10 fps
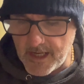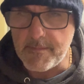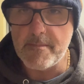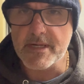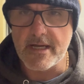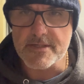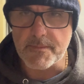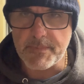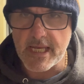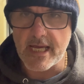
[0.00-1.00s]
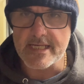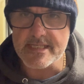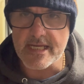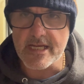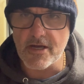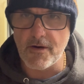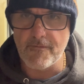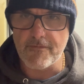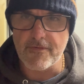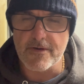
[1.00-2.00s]
remember going to a PAC
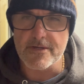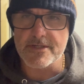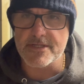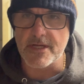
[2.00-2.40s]
conference